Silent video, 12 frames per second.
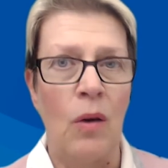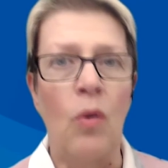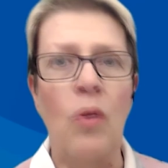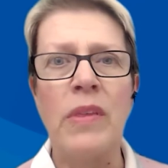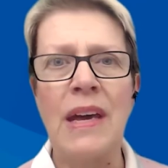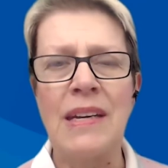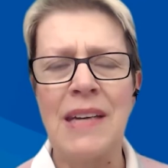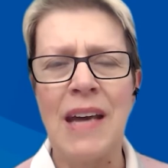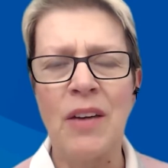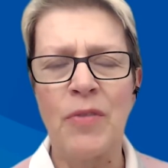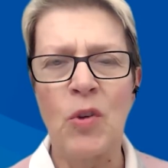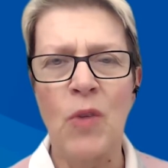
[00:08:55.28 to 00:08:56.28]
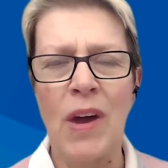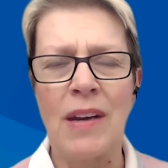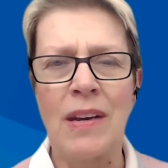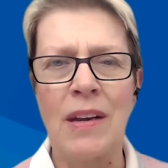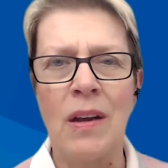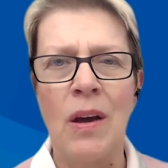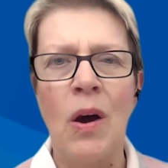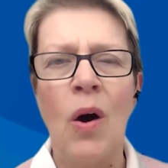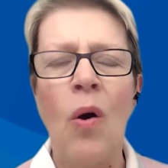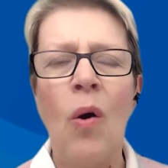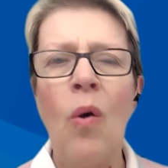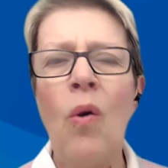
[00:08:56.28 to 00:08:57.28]
or they take for granted,
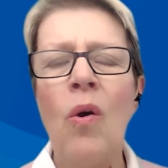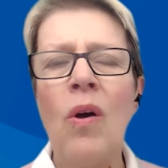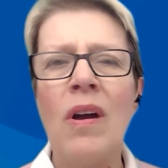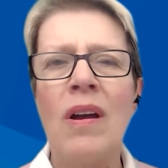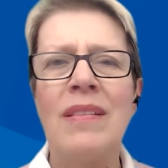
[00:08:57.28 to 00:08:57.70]
or